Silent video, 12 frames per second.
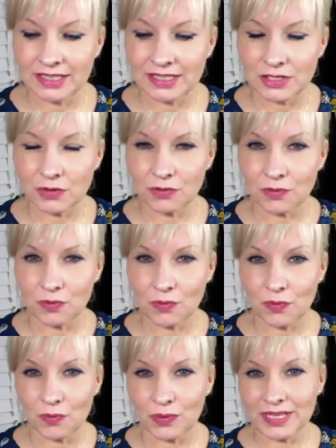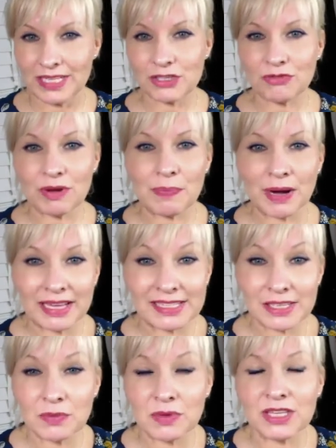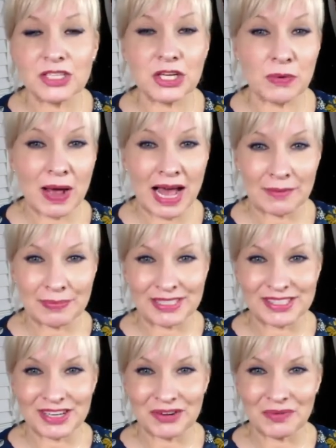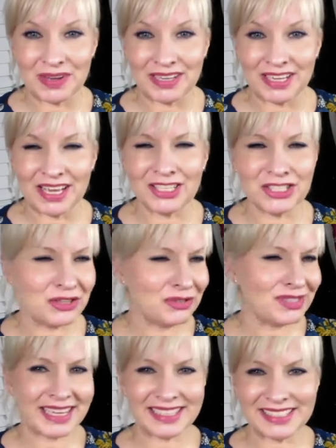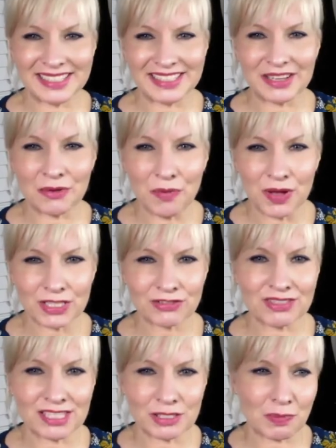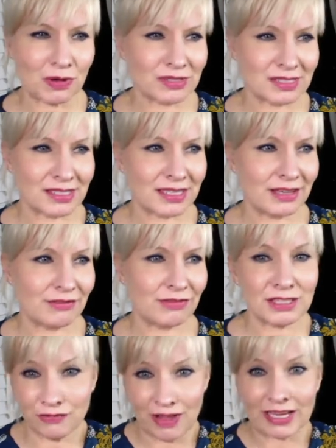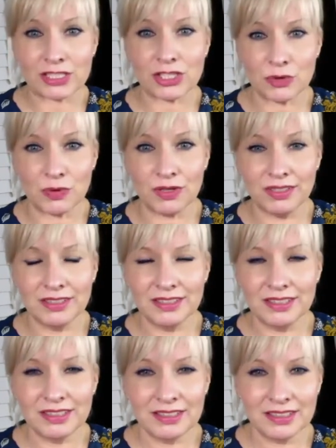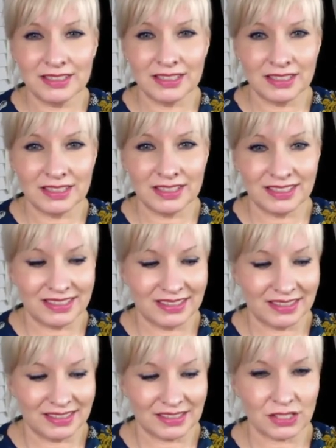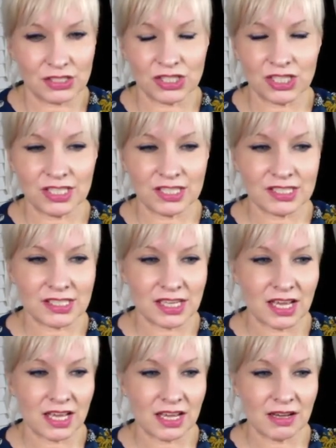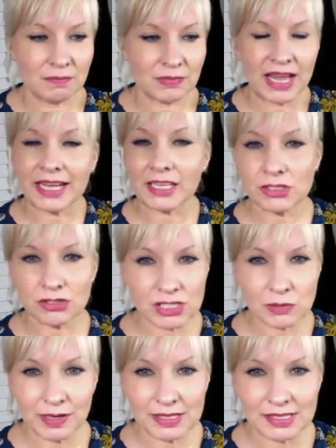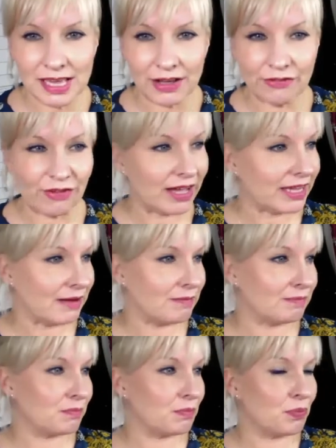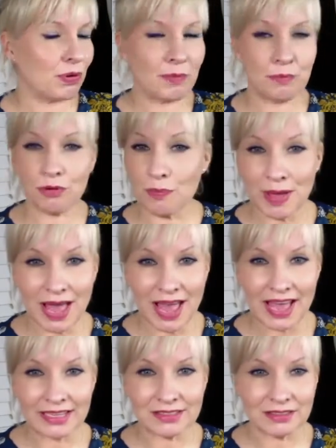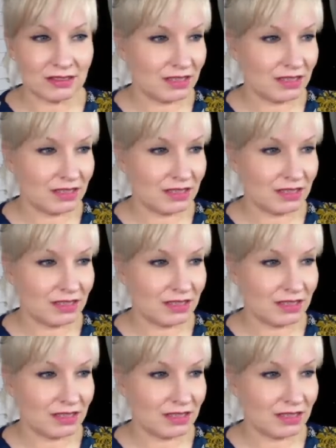So we need to replace it with a new habit, don't we? A new sentence that works for us, that's positive, that's factual, such as, I can trust myself, I am prepared.